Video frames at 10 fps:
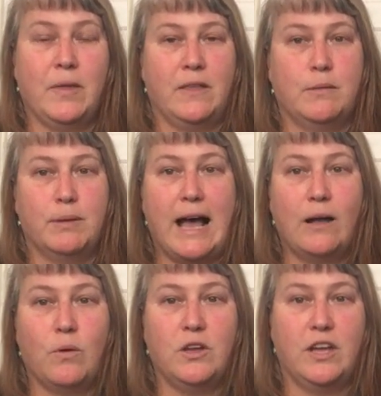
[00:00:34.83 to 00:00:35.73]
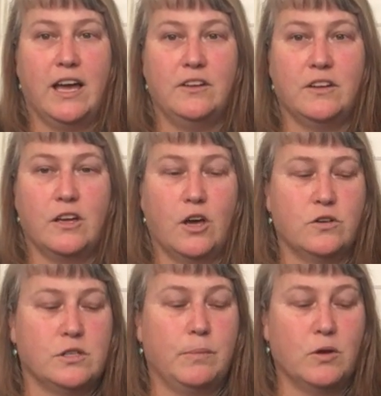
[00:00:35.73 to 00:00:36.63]
and the black one you had to go
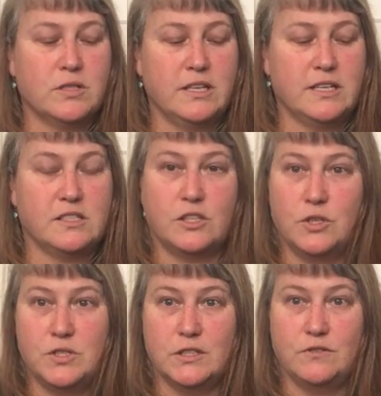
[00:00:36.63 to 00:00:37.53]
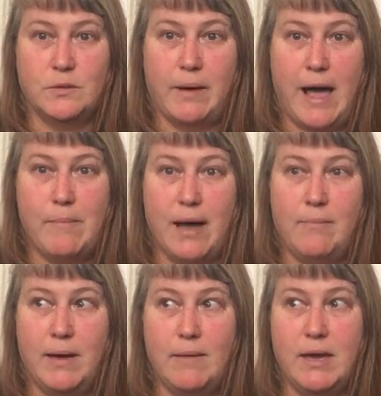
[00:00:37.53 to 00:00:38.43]
supposedly exclusive to Buybuy
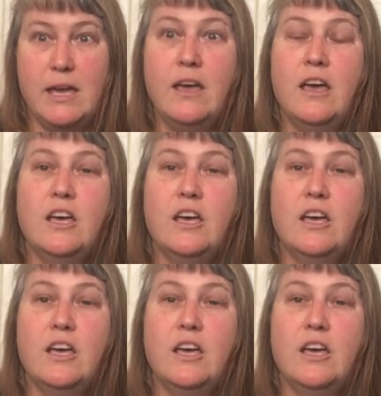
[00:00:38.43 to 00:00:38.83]
Baby.